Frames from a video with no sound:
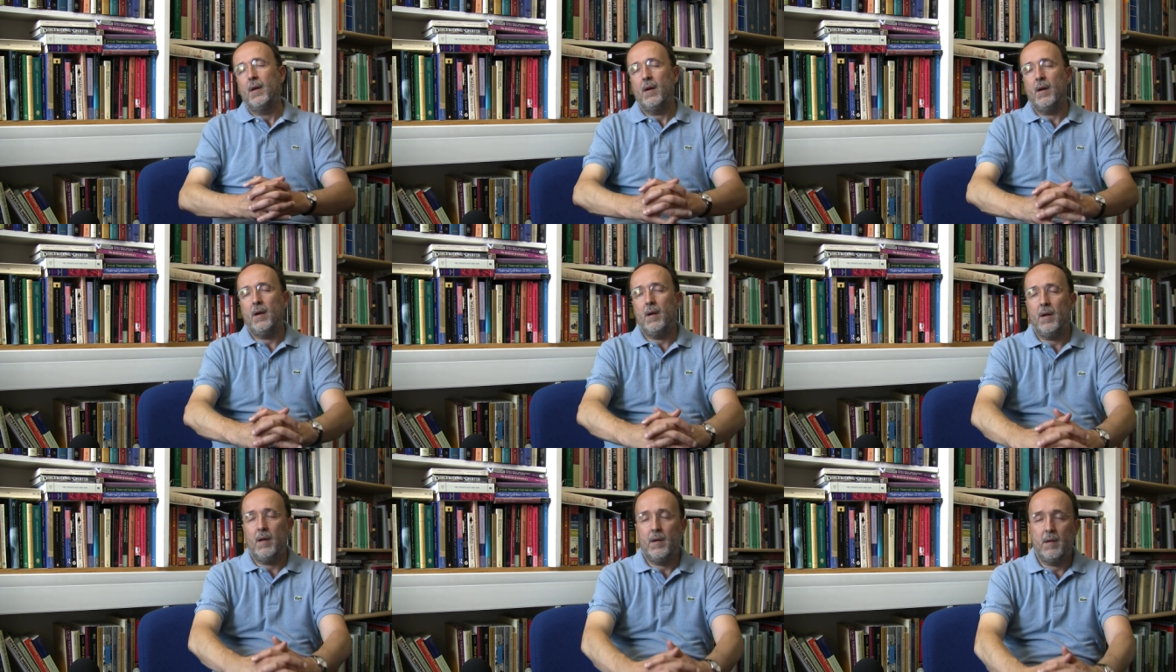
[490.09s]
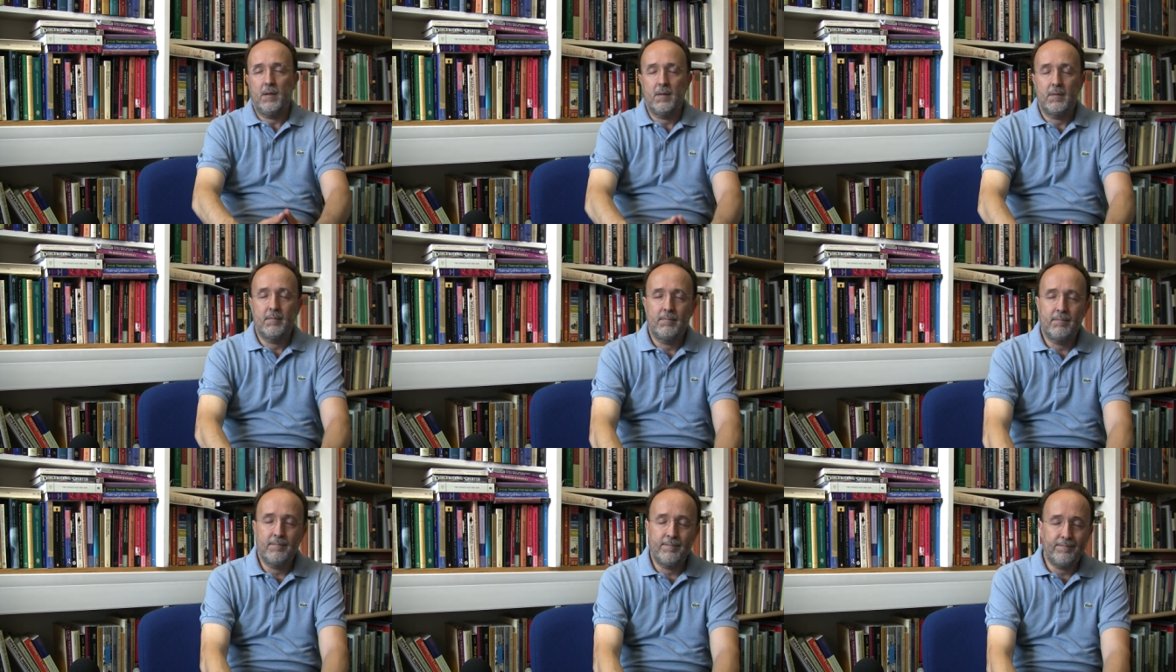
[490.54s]
uh,
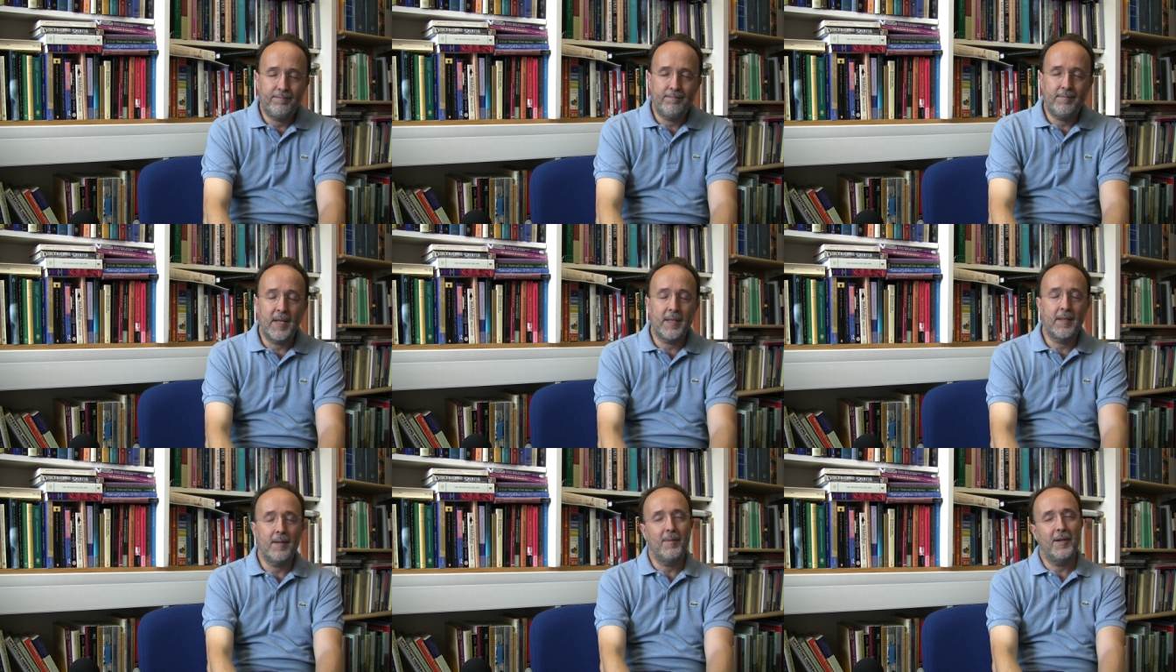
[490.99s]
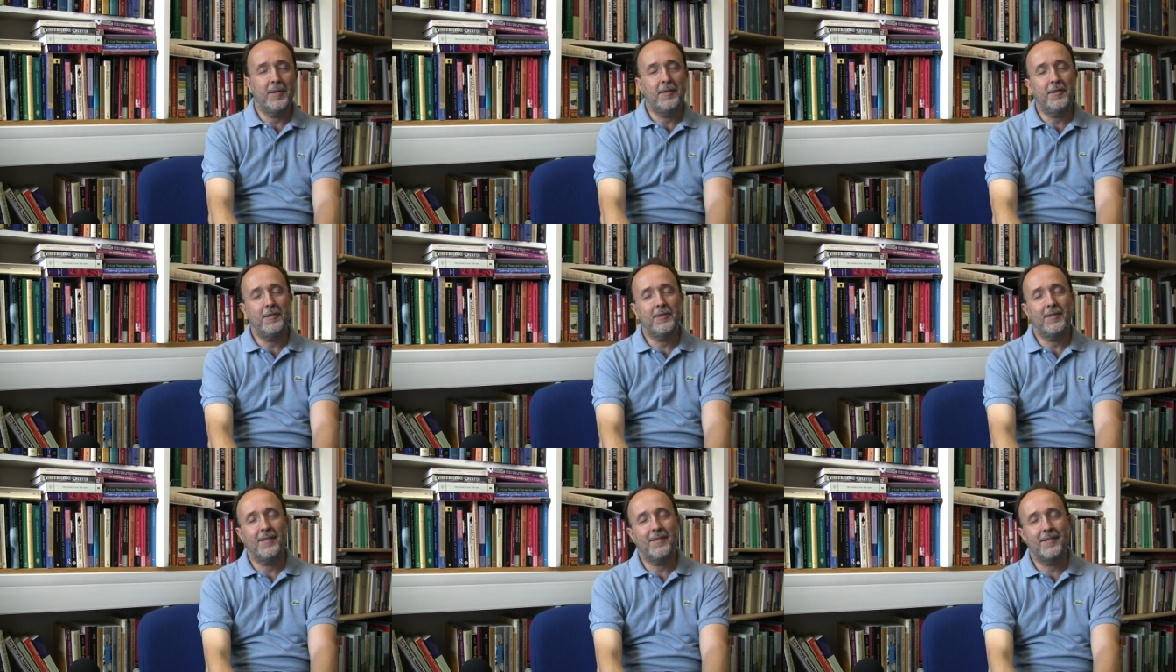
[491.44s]

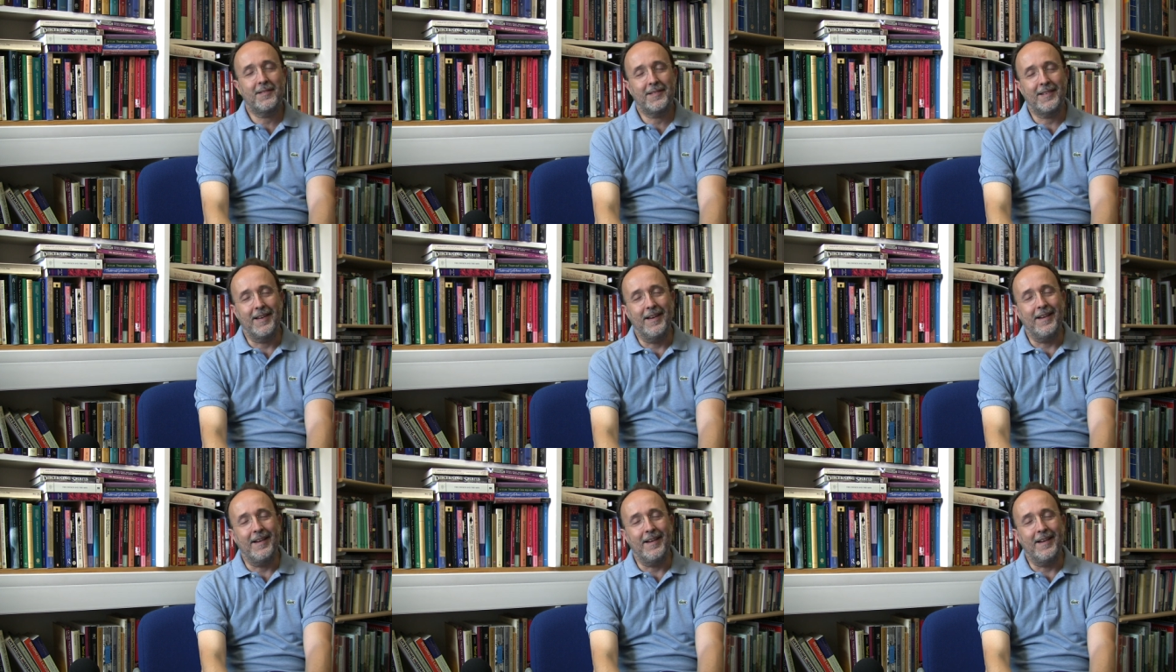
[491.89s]
mathematicians